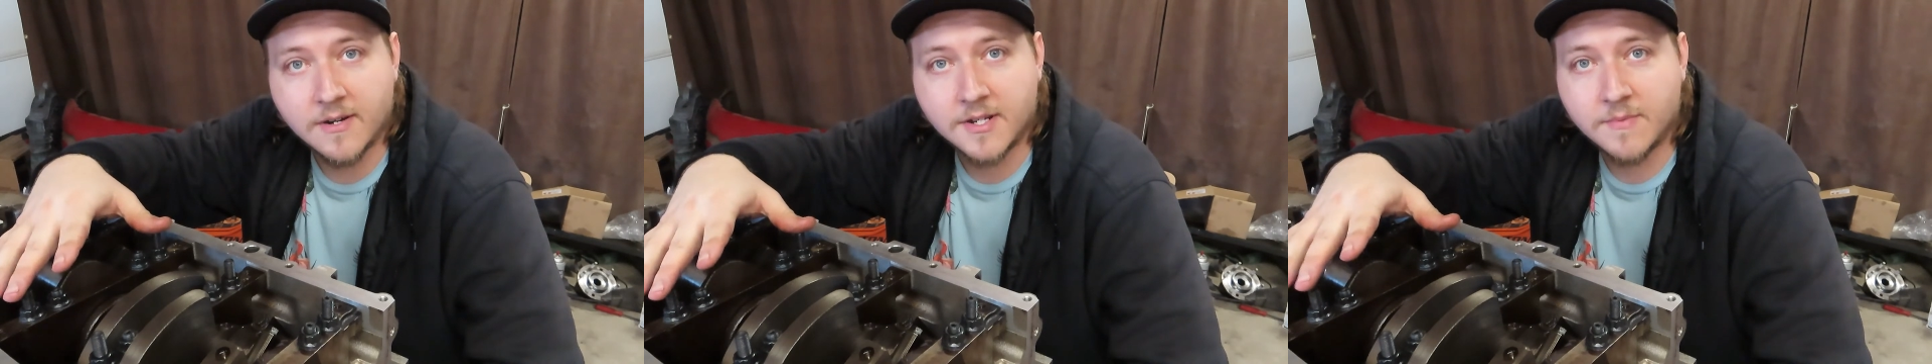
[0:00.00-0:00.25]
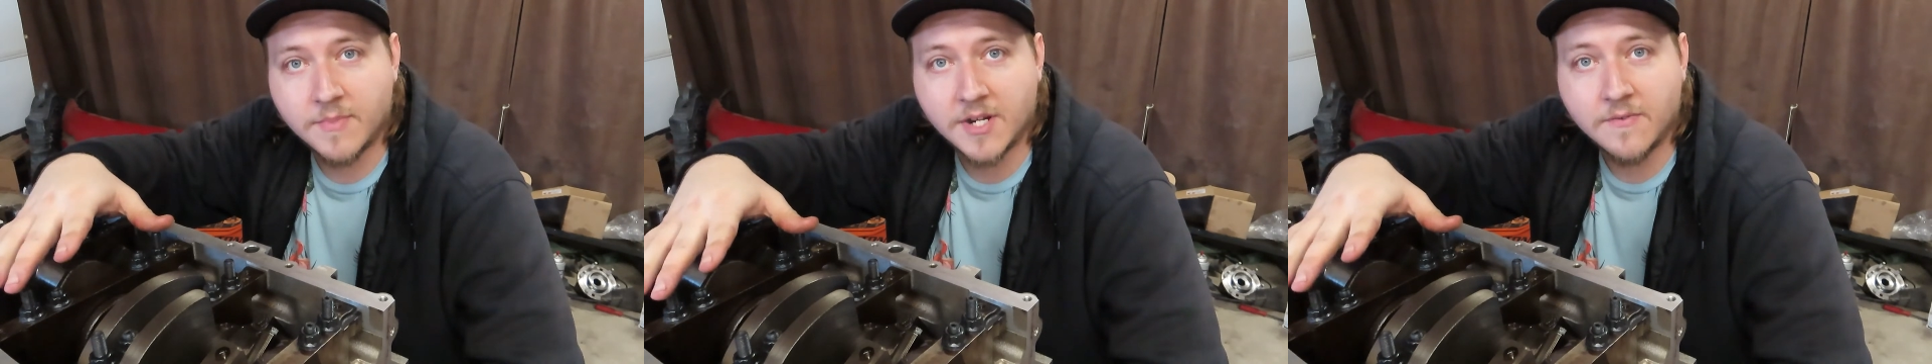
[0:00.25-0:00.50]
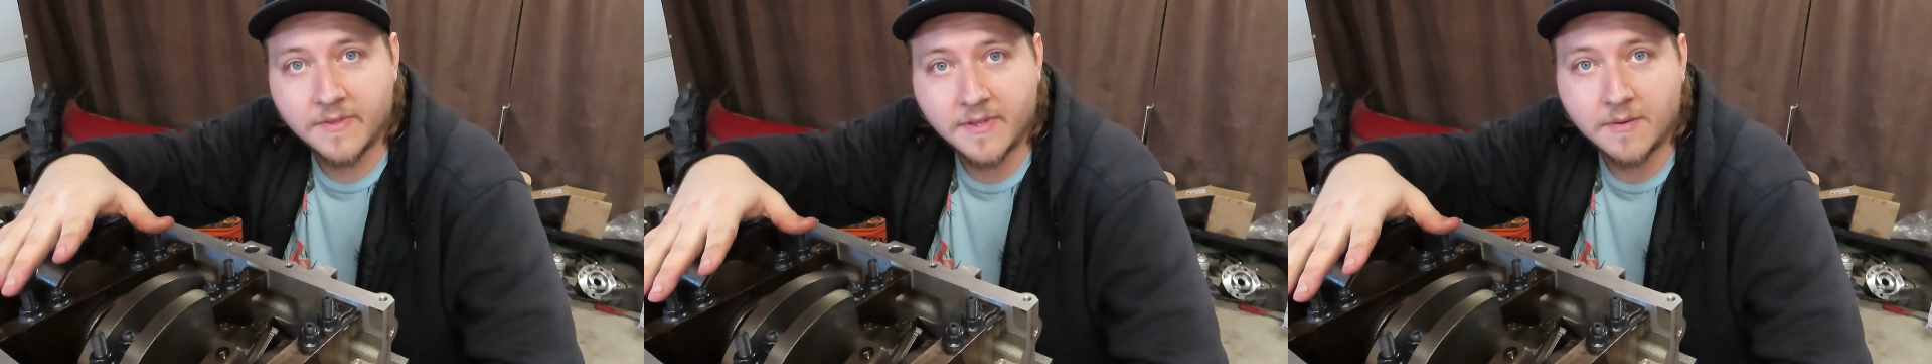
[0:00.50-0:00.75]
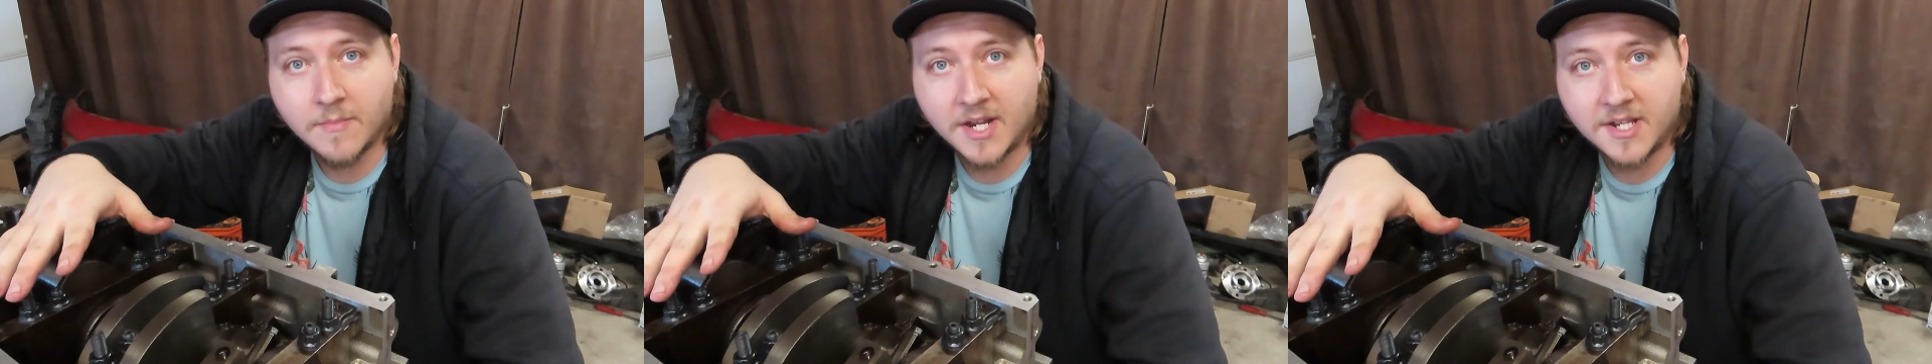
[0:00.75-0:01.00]
has been
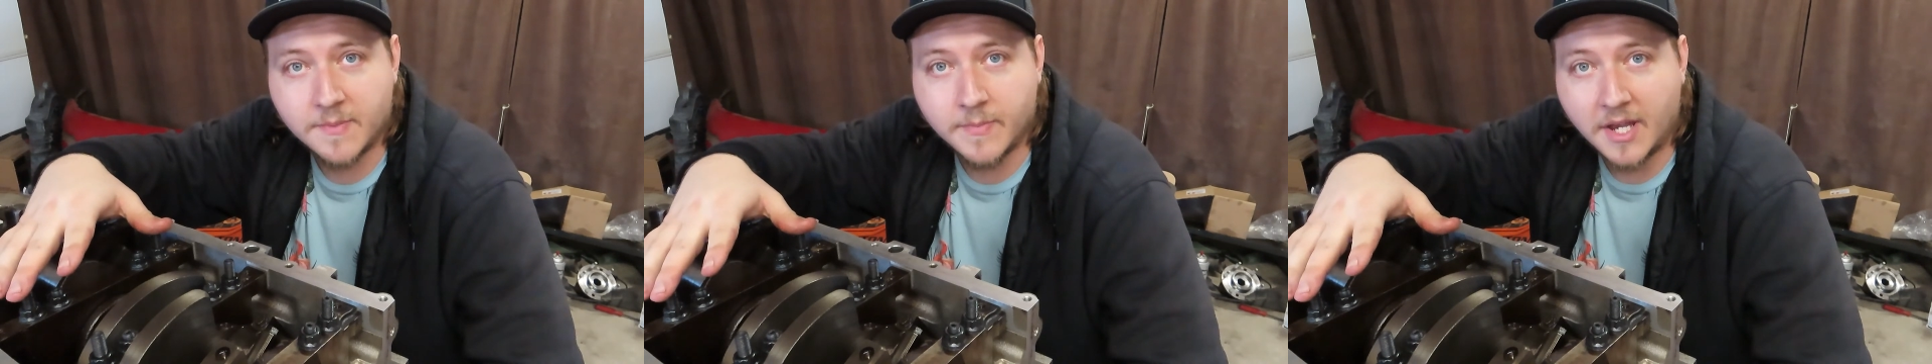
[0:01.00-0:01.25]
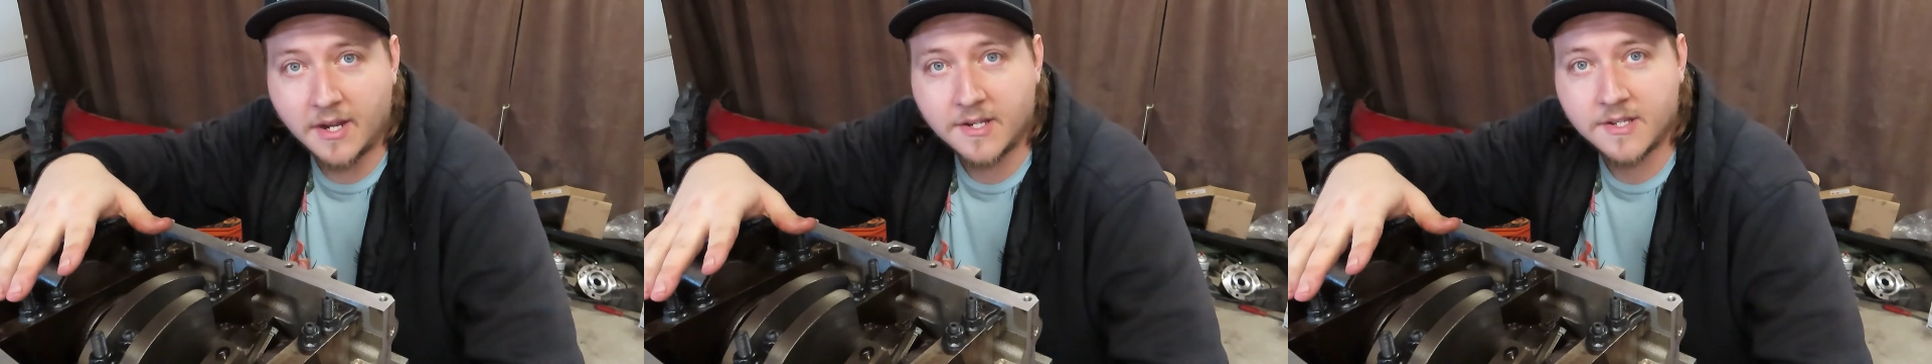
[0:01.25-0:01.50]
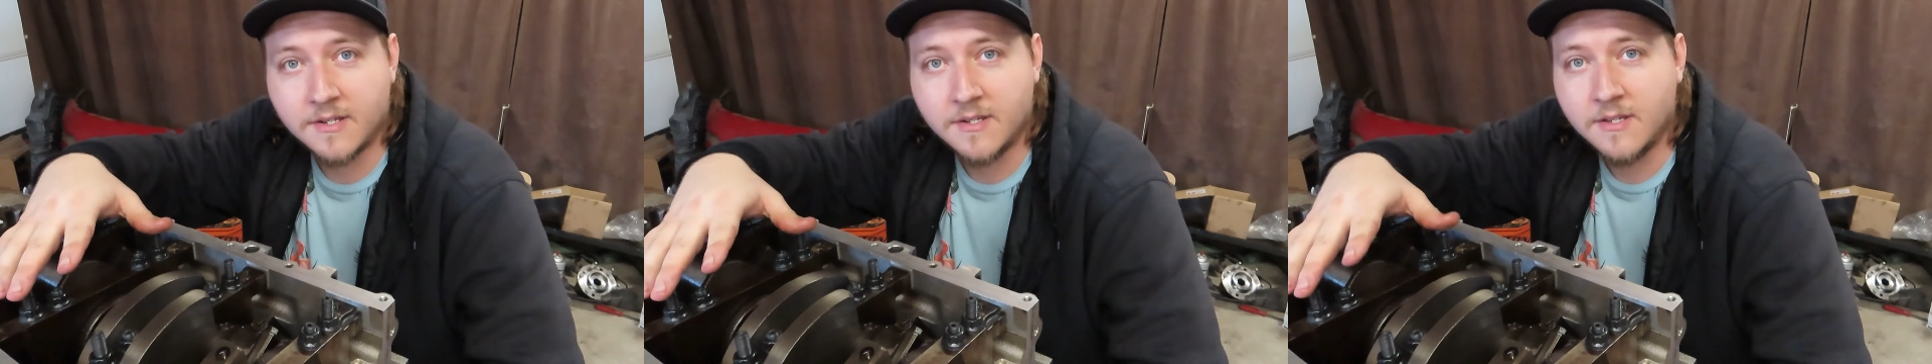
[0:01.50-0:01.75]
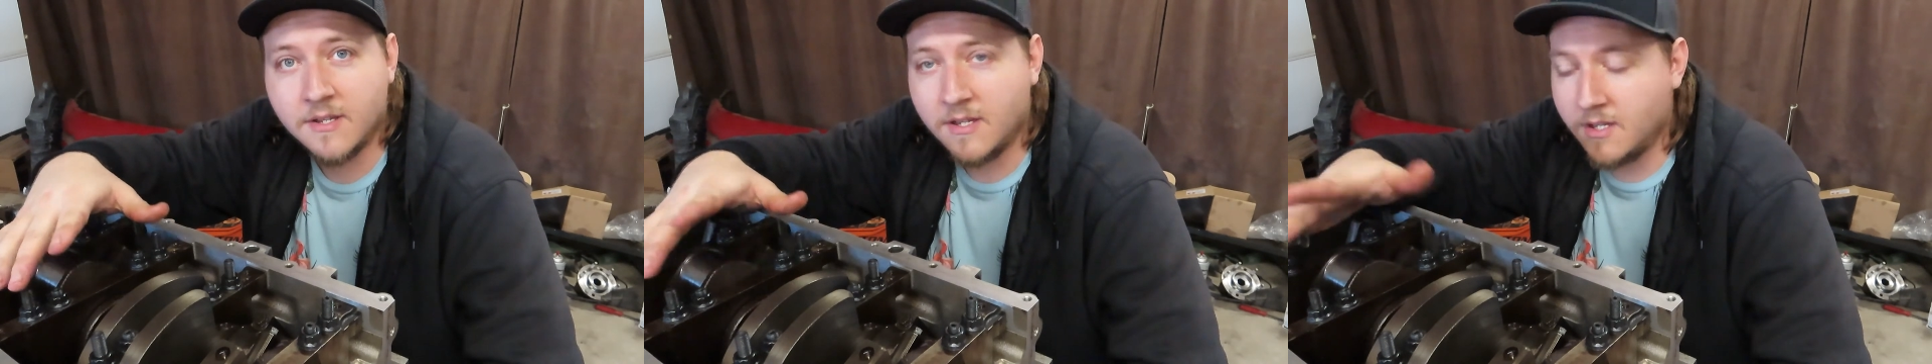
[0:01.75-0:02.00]
within my specs,
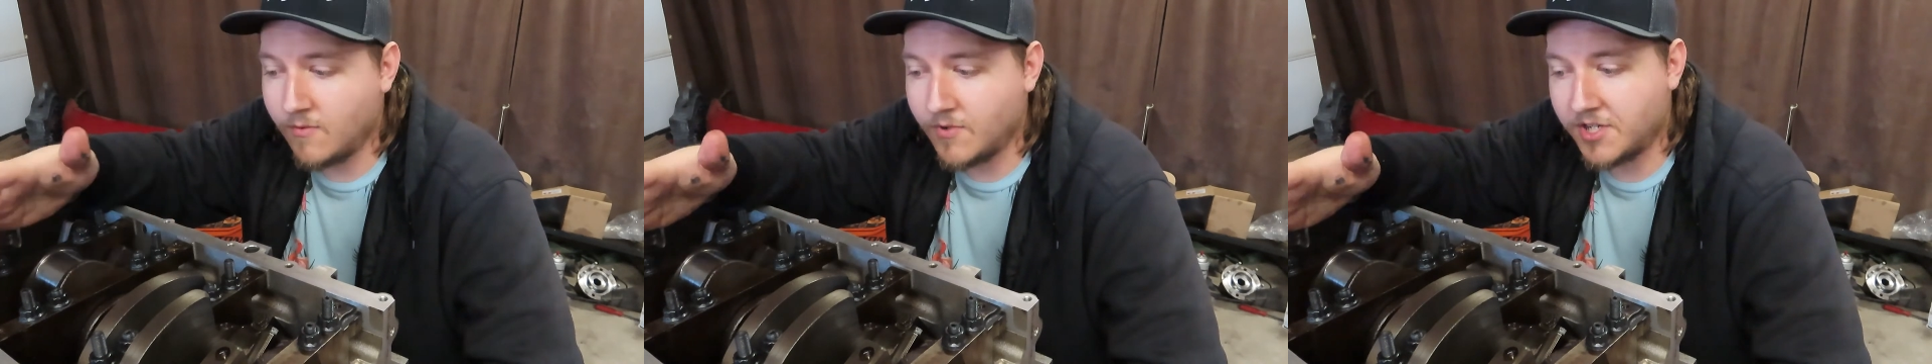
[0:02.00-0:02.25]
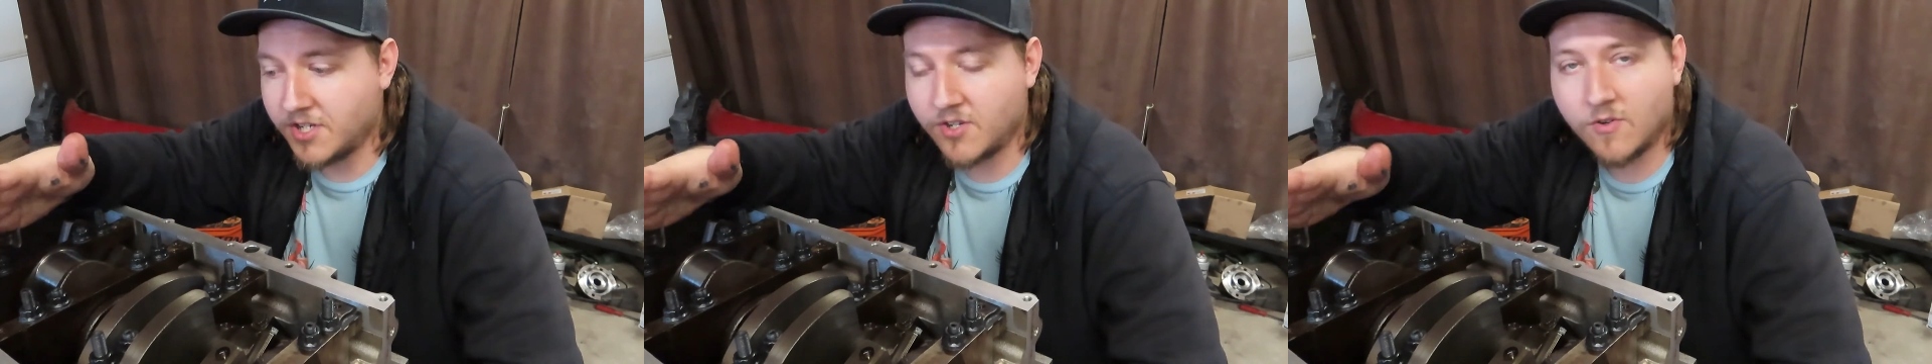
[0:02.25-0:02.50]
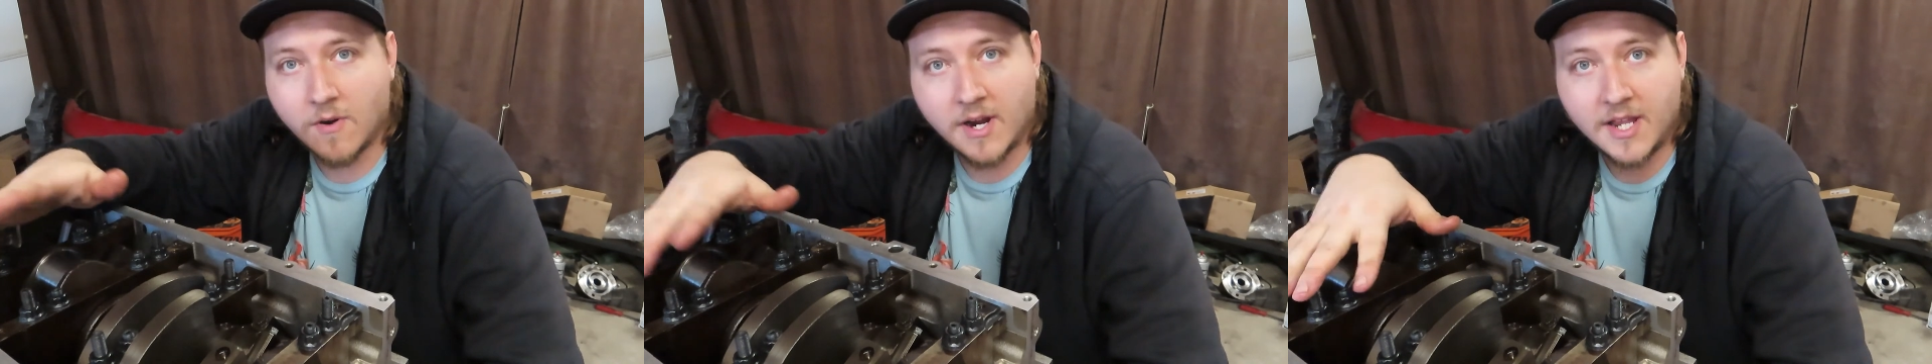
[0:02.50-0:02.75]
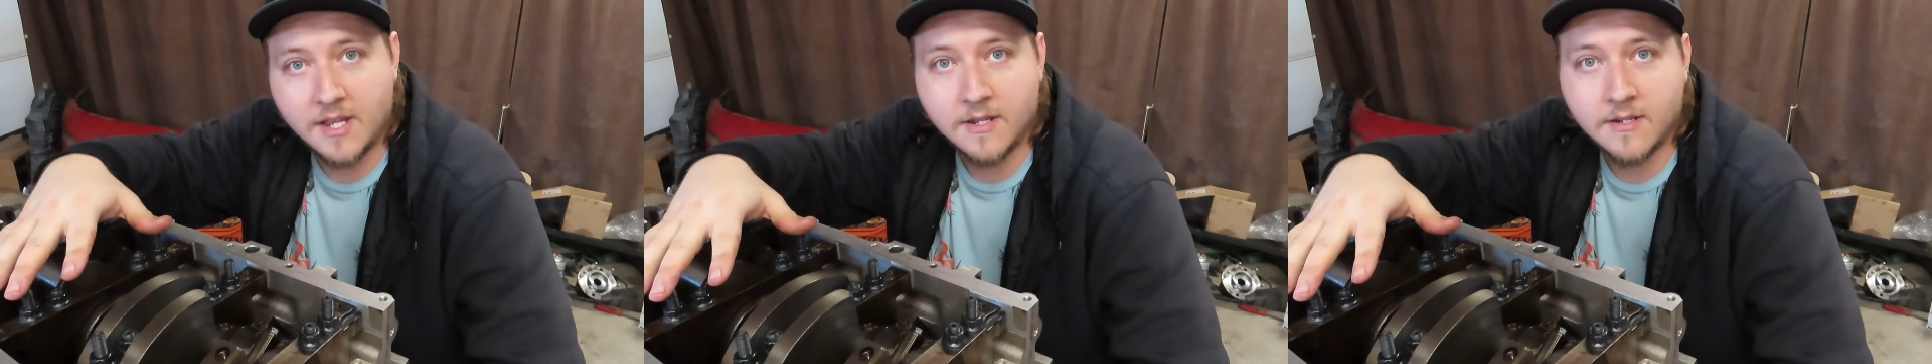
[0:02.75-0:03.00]
which is
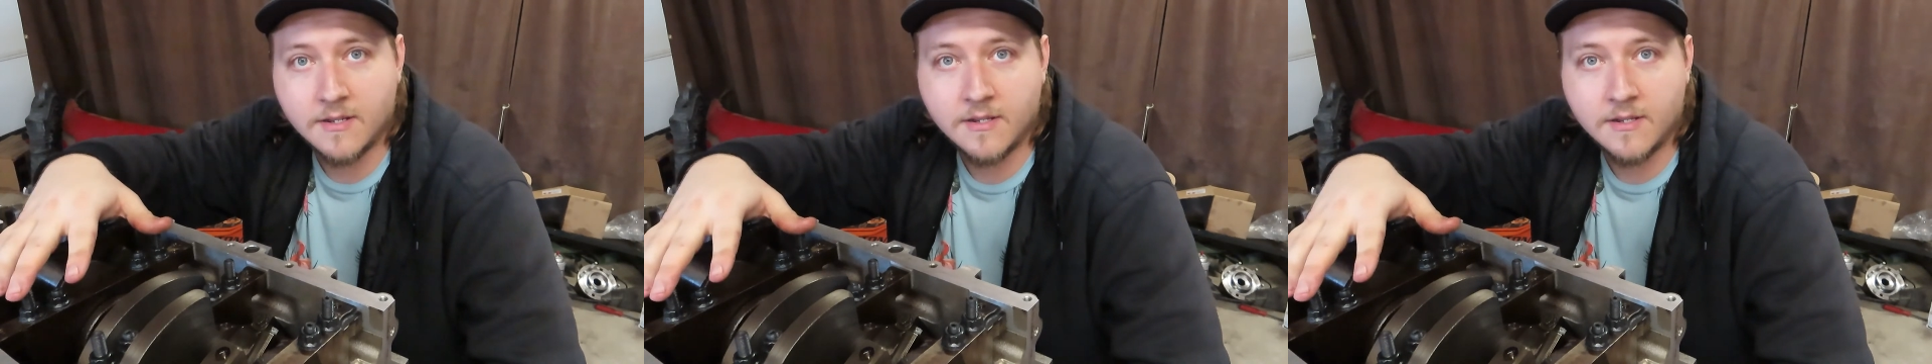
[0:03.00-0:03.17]
great.